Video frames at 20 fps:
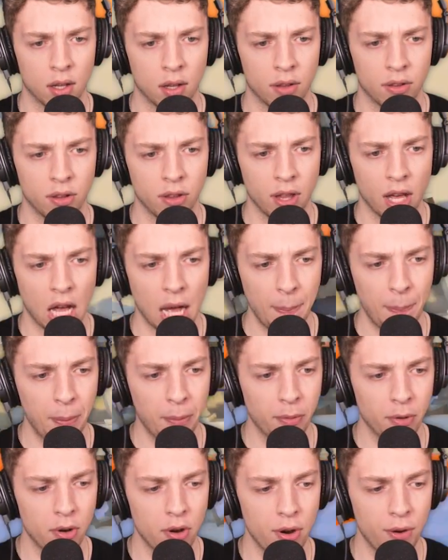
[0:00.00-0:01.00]
So the upper
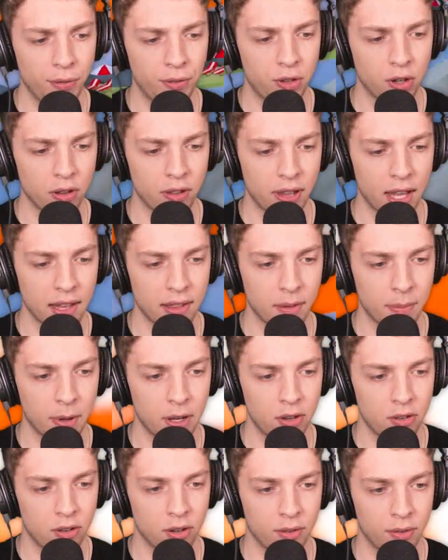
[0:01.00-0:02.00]
roof just has a
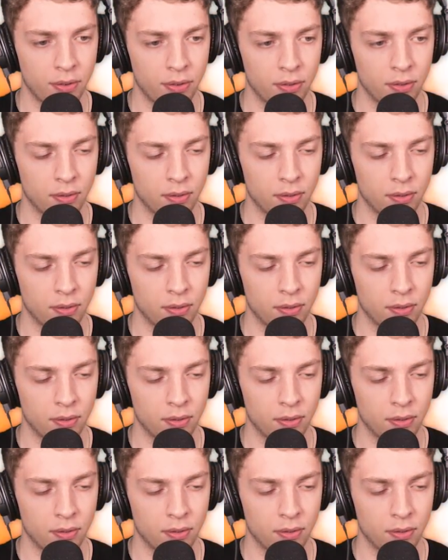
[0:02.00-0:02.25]
bunch of